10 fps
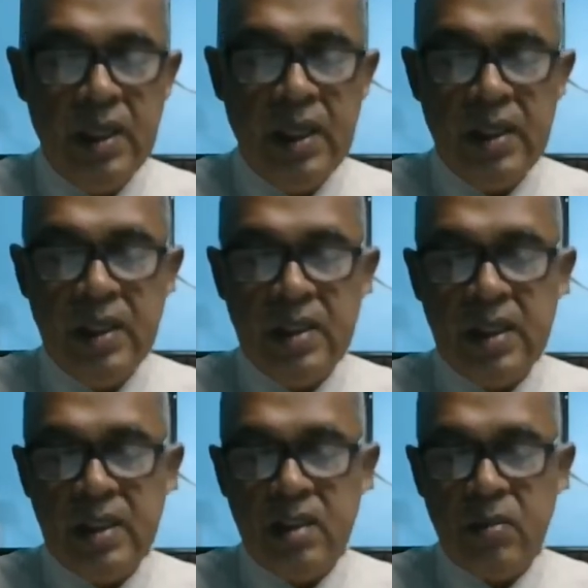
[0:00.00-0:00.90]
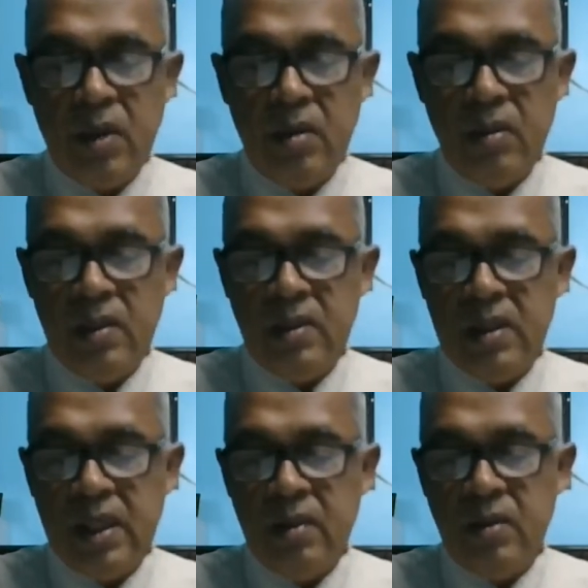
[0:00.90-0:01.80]
Any such
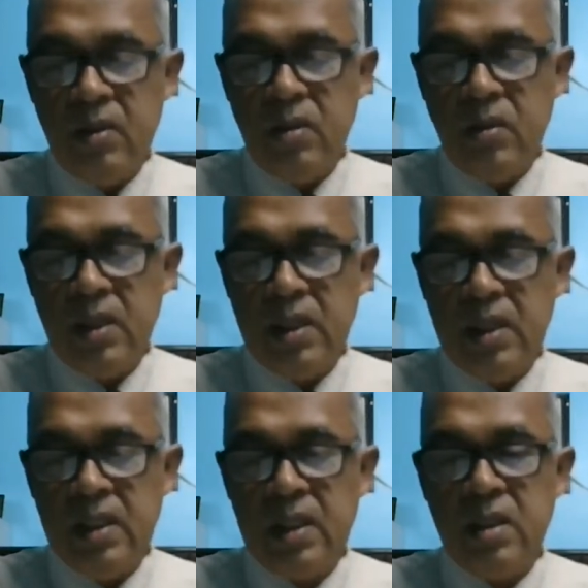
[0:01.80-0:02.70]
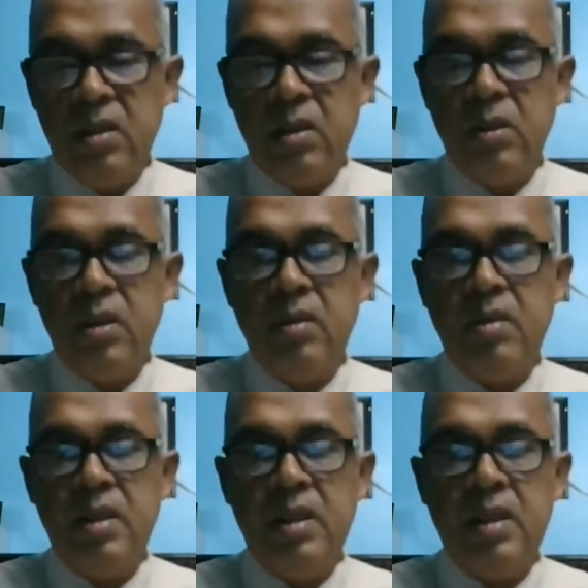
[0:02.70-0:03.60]
problems shall be communicated to the
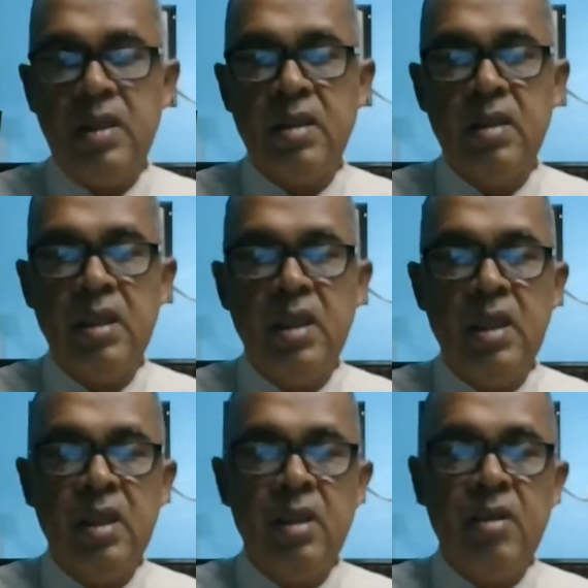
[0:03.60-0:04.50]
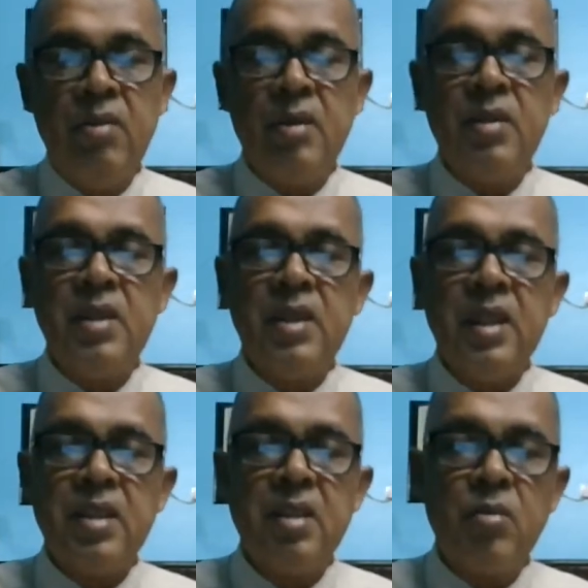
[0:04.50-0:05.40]
physician. The pharmacist,
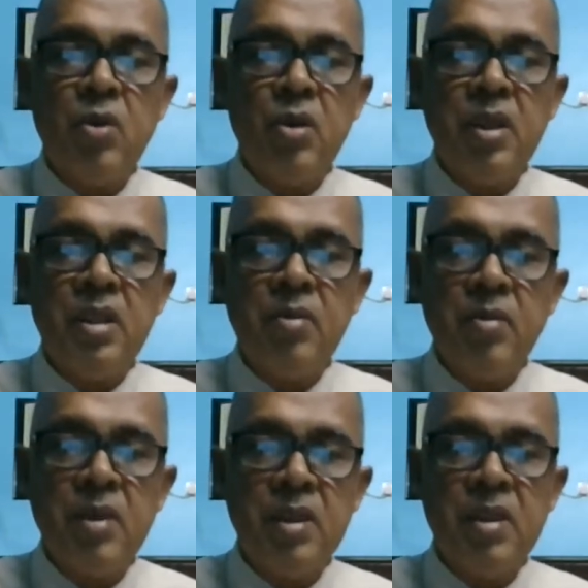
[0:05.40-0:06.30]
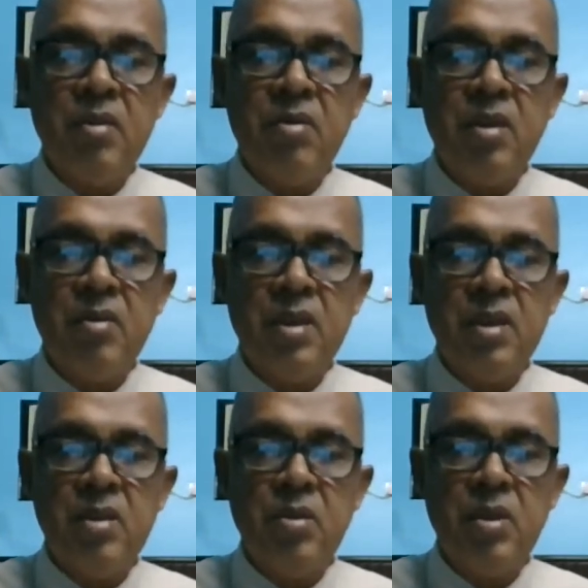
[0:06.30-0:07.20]
extemporaneous preparation
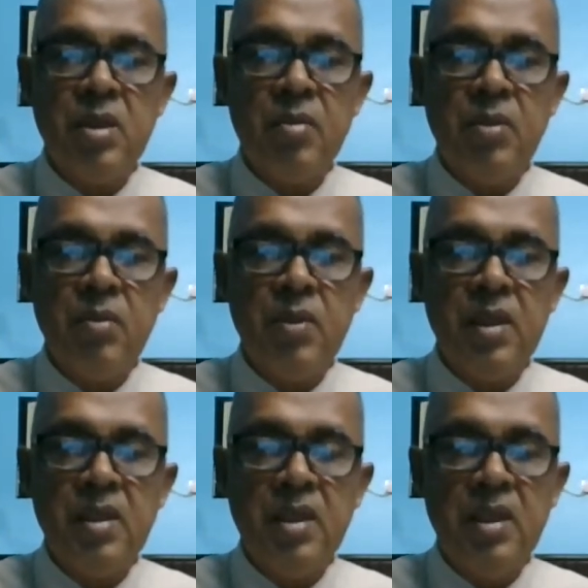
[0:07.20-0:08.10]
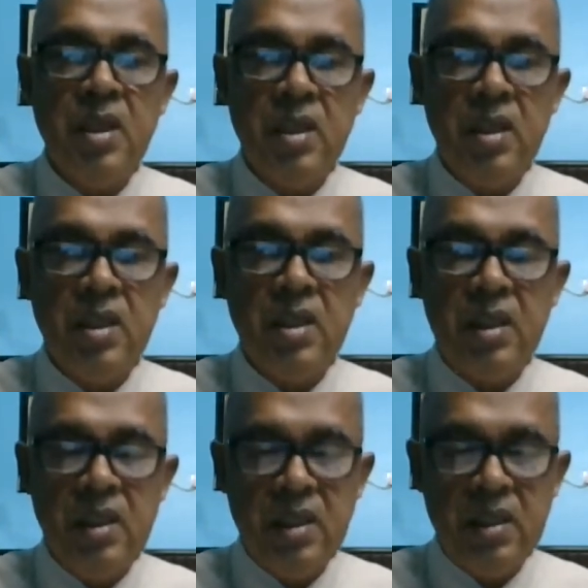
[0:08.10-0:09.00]
pharmacist who is preparing it
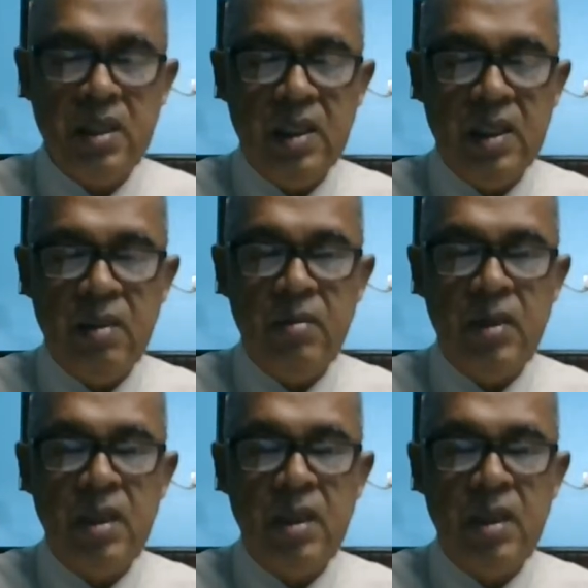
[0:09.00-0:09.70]
at that time,